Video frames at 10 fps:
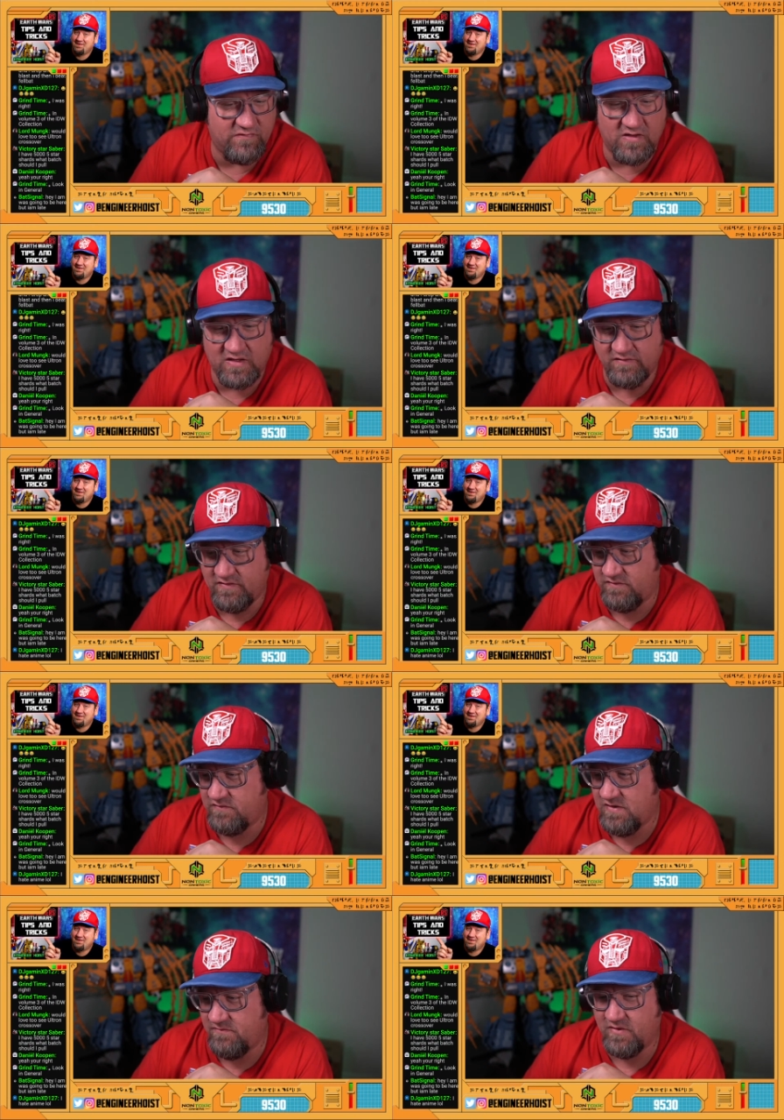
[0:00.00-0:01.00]
I guess I just
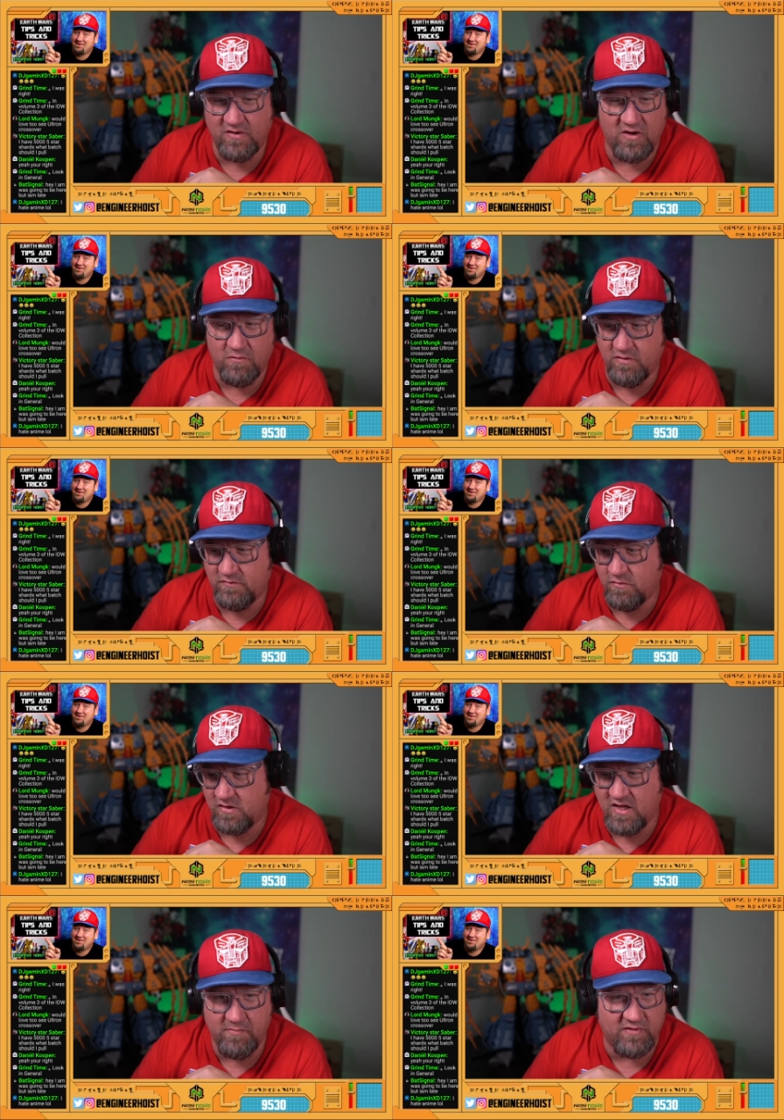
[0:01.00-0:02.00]
need to figure out
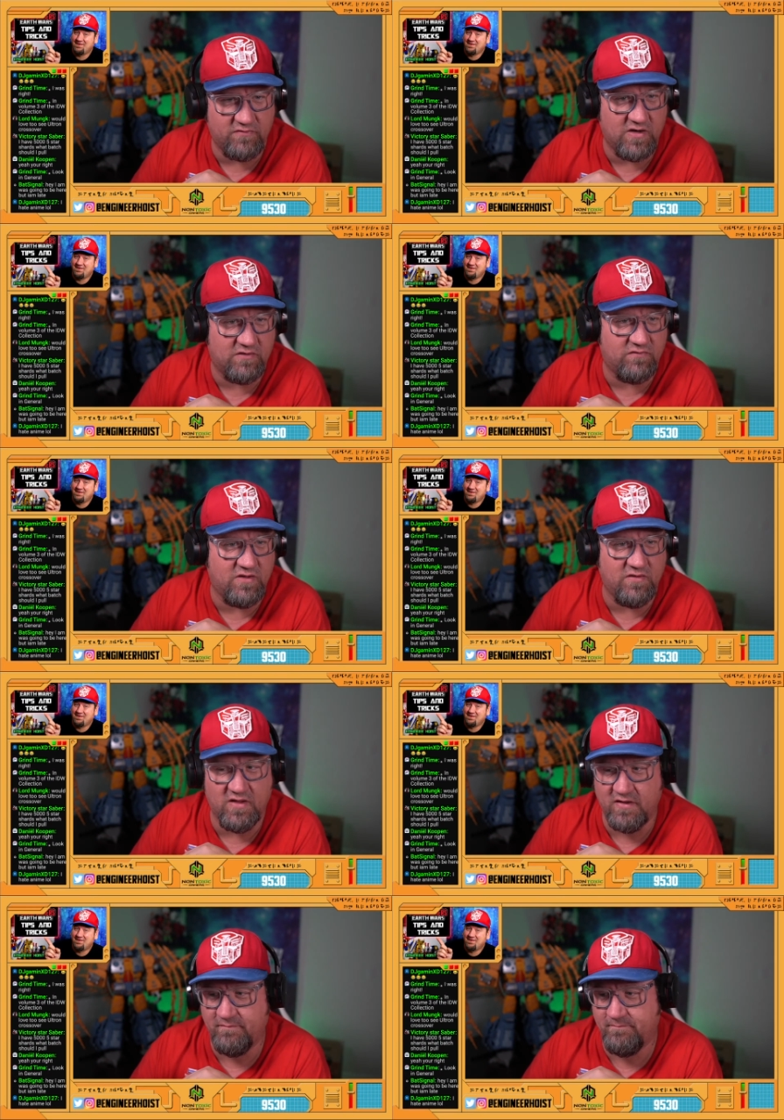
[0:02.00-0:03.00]
what comics are actually in that.